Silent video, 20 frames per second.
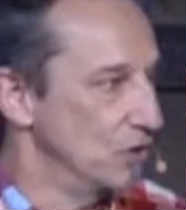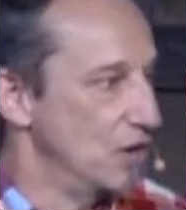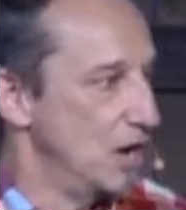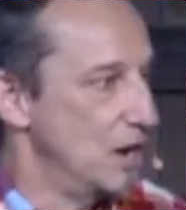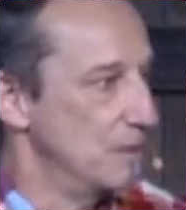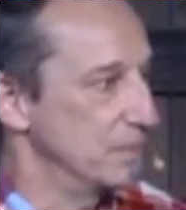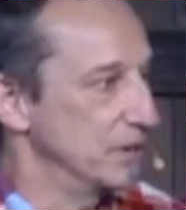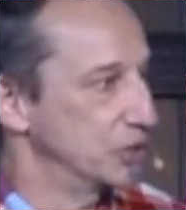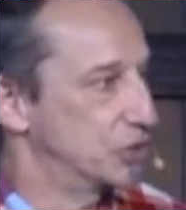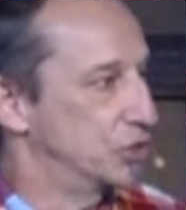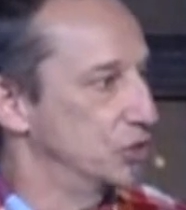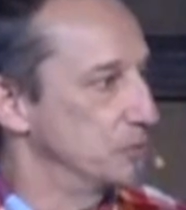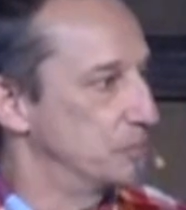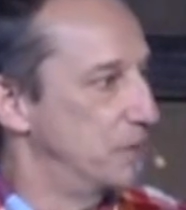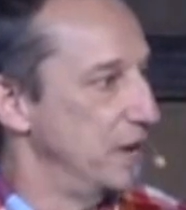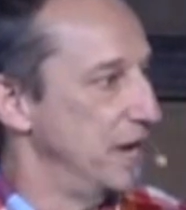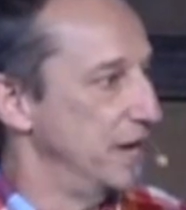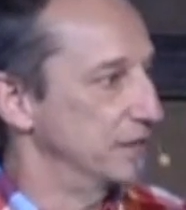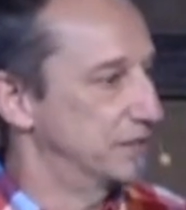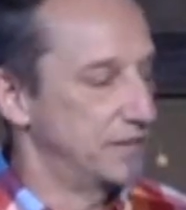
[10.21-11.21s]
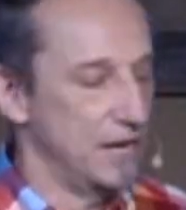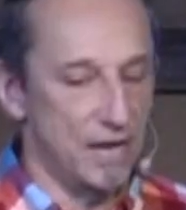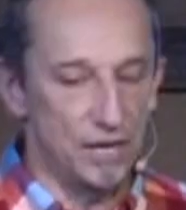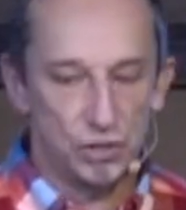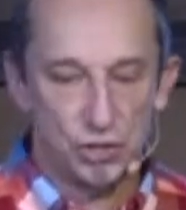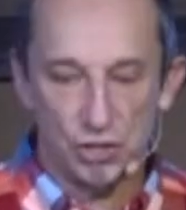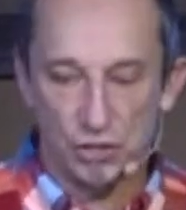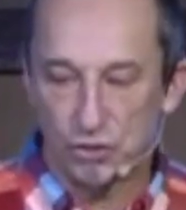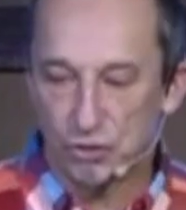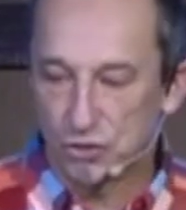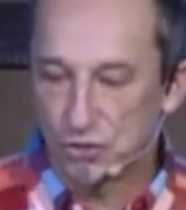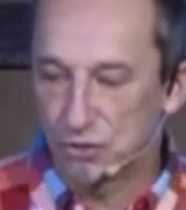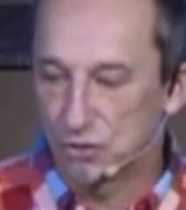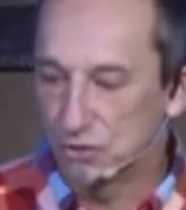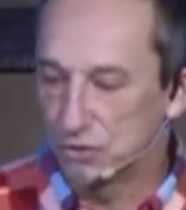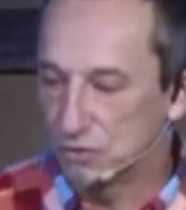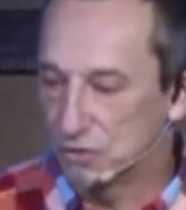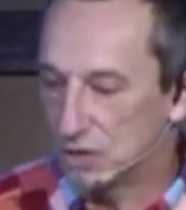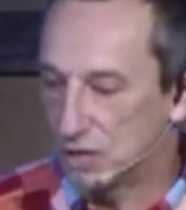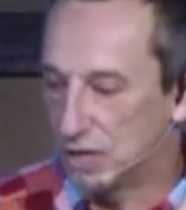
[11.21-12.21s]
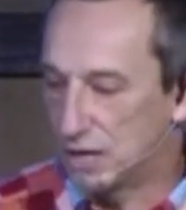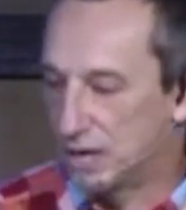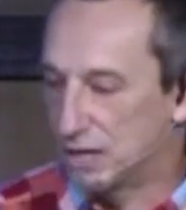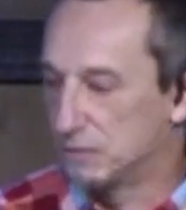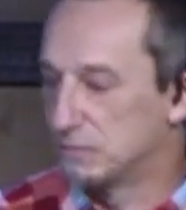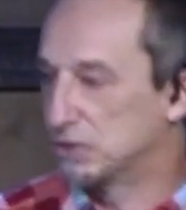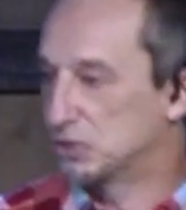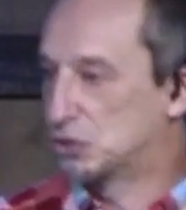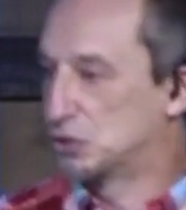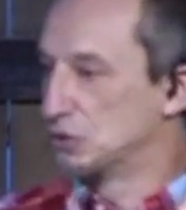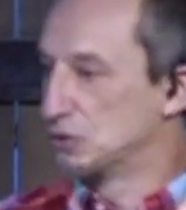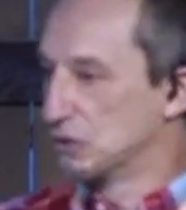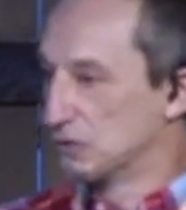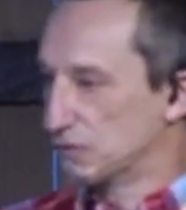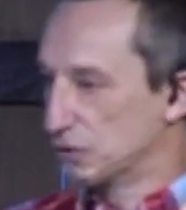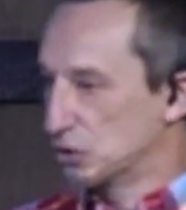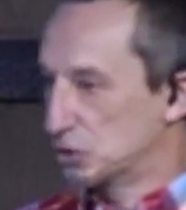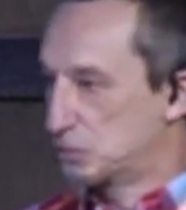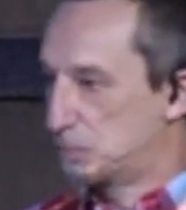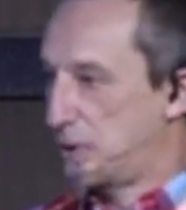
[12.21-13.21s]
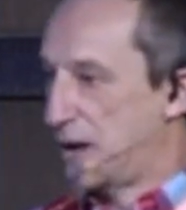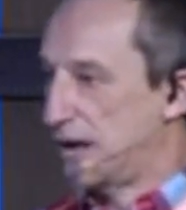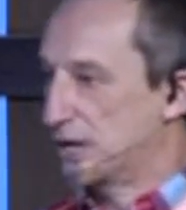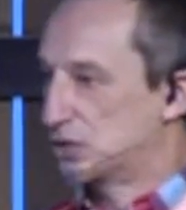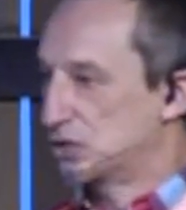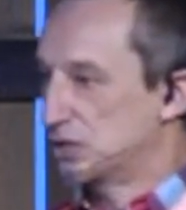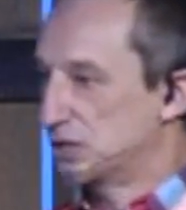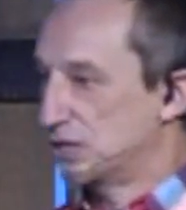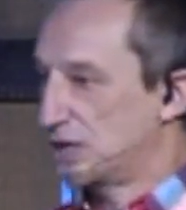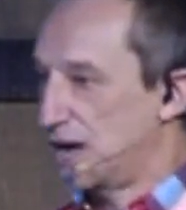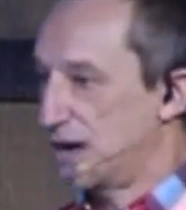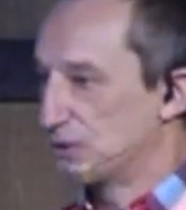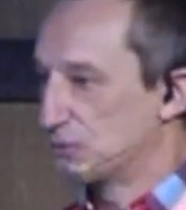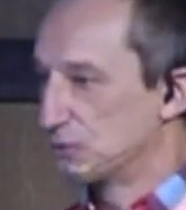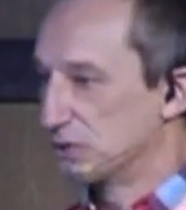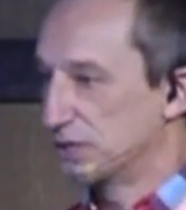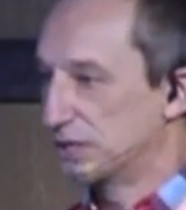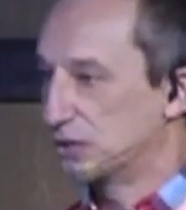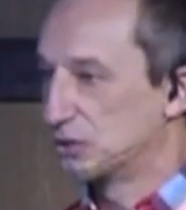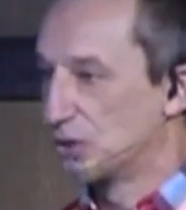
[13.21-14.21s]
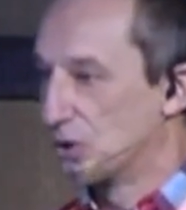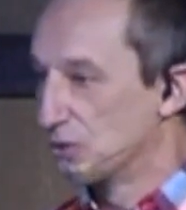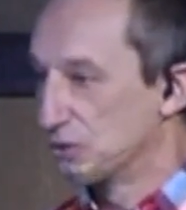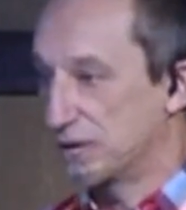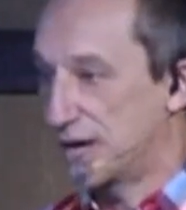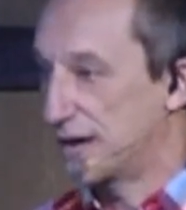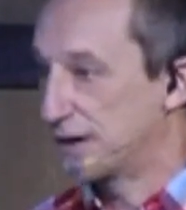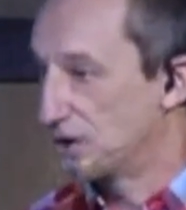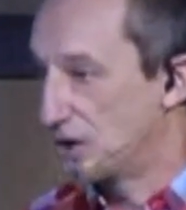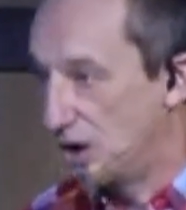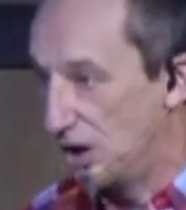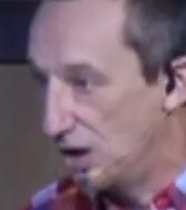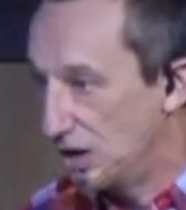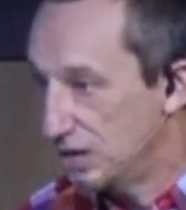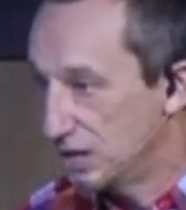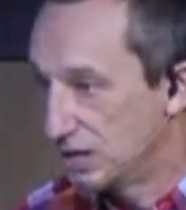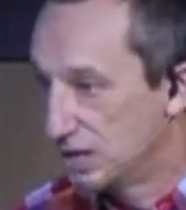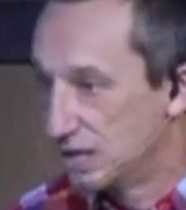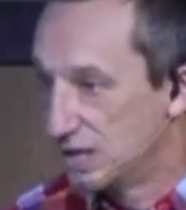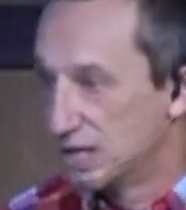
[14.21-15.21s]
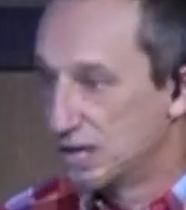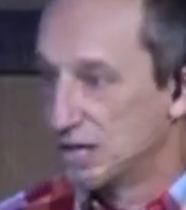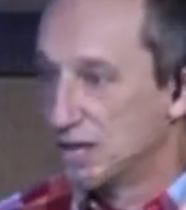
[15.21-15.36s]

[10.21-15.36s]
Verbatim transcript: know how much you pay attention to uh, the Miss Universe pageant. I really don't at all.